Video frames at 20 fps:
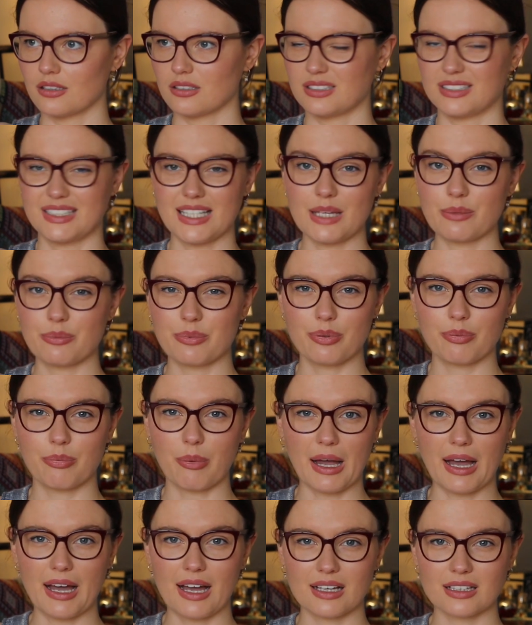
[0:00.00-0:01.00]
zip
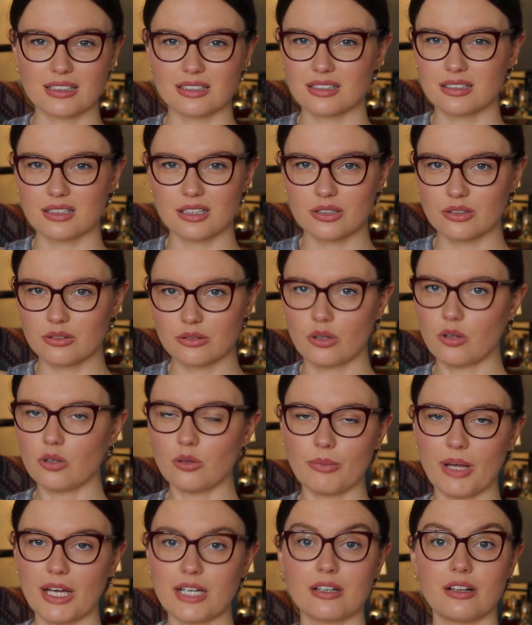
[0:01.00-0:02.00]
backs,
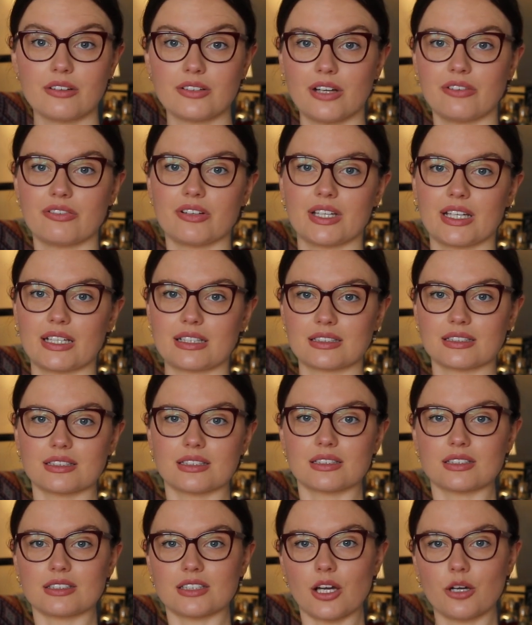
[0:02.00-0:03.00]
all manner of different things.
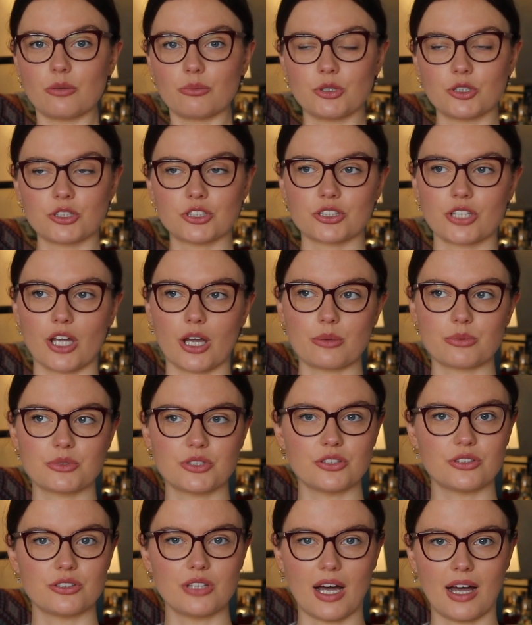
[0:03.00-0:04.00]
There's so much scope
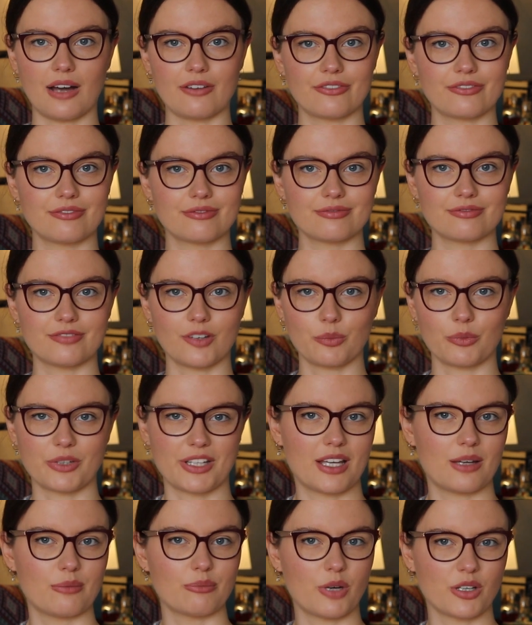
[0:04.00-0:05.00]
to have fun
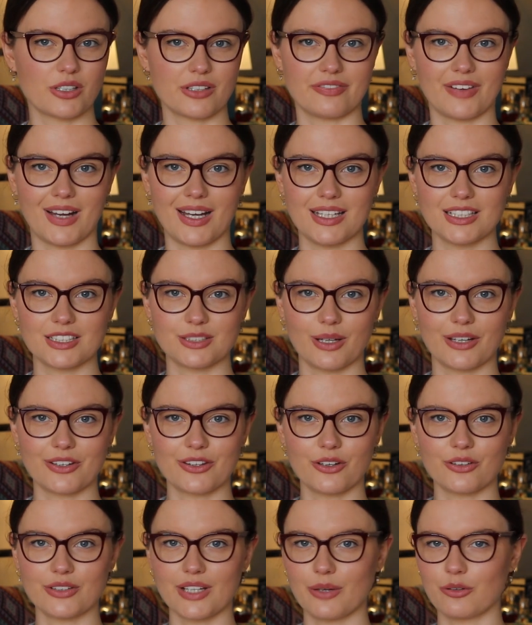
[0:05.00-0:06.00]
with it and modify it, so I
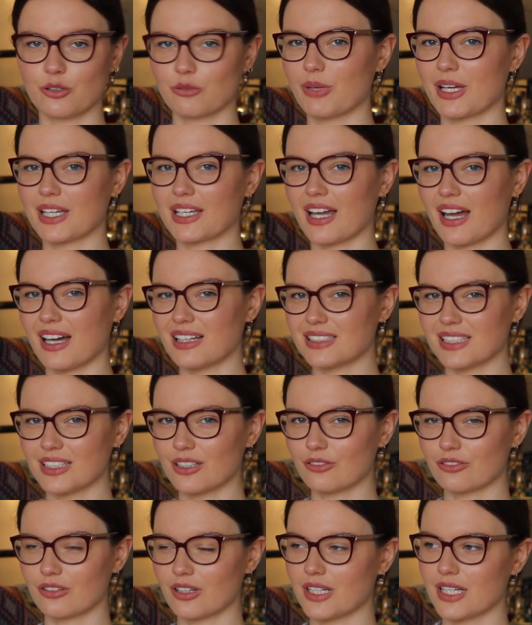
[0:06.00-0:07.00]
thought that would make it
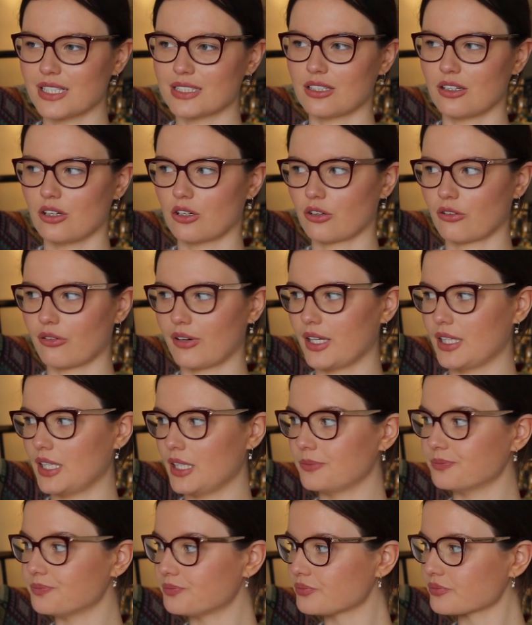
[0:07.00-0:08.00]
ideal for a knit along
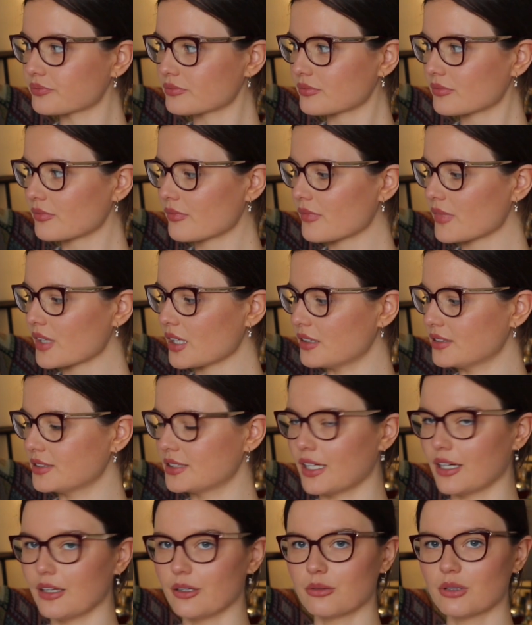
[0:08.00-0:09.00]
really.
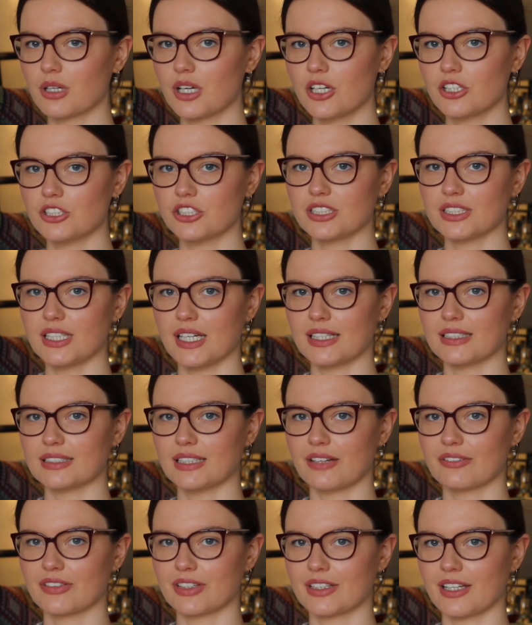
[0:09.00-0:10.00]
So she says,
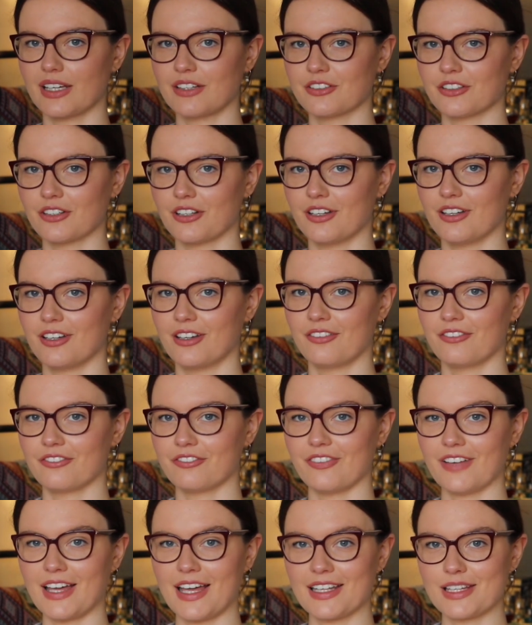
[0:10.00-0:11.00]
having then done a
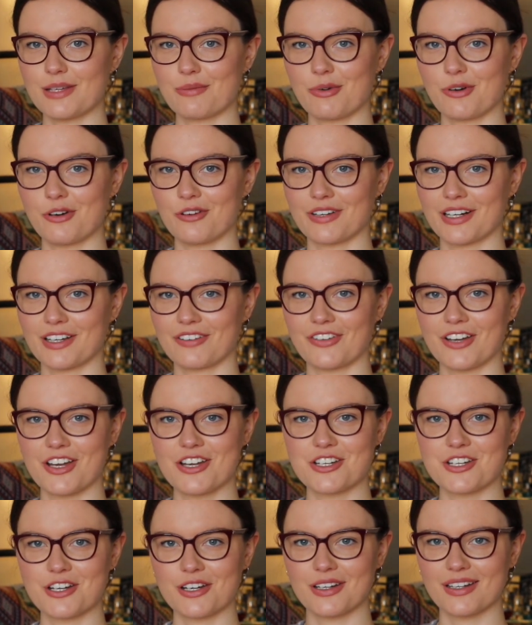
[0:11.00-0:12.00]
fairly boring
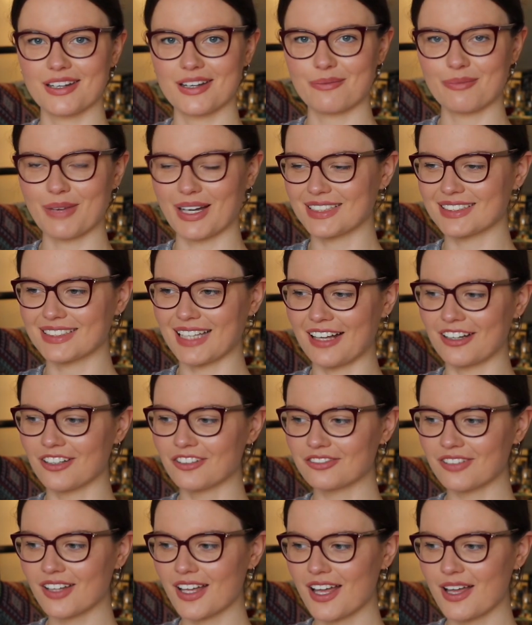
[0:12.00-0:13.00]
version
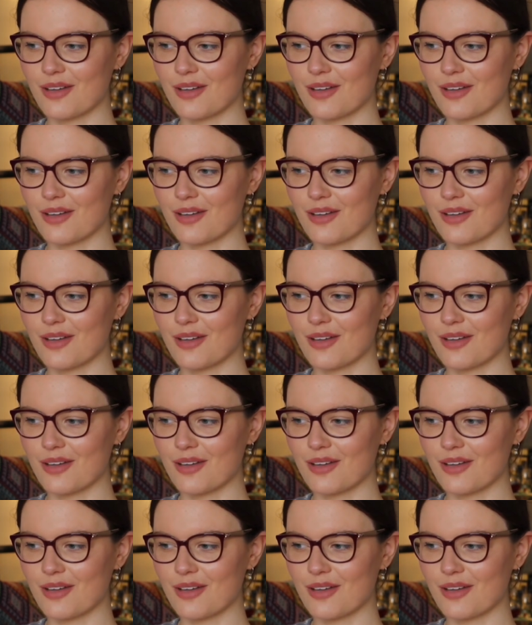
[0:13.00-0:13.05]
myself,